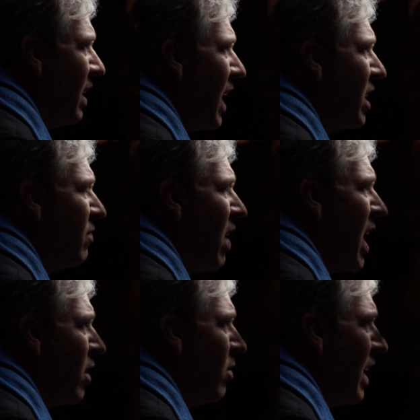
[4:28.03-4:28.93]
legs of
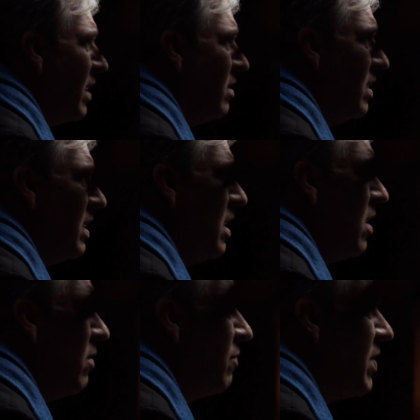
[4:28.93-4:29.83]
iron,
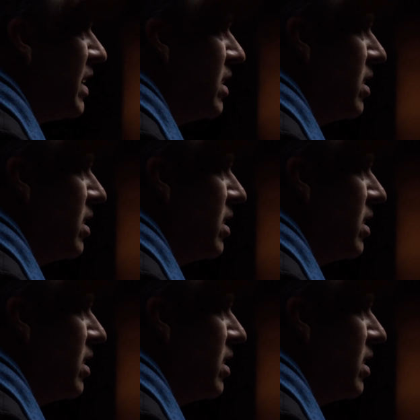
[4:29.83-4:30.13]
and feet